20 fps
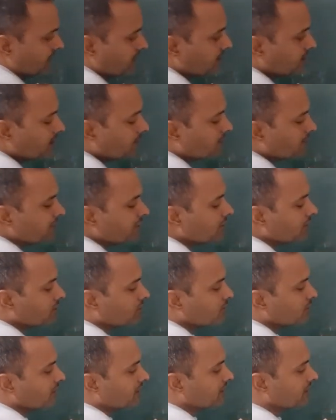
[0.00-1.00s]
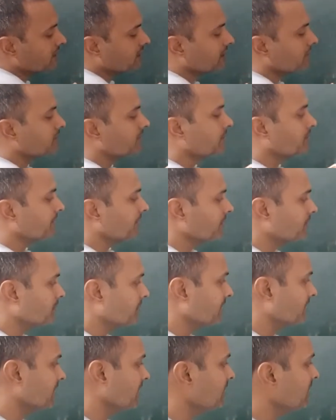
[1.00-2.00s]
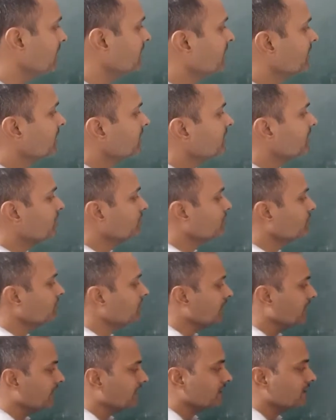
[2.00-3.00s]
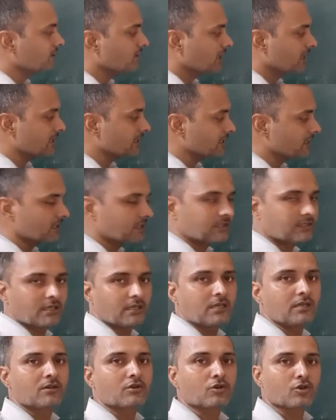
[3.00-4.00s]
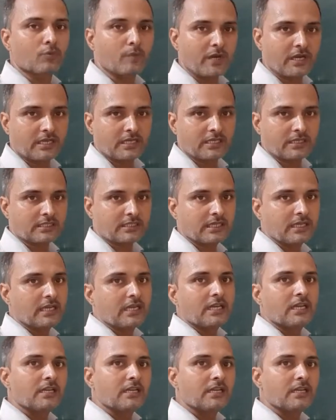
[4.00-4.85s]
That means the chromatids of different pair is known as non-sister chromatids.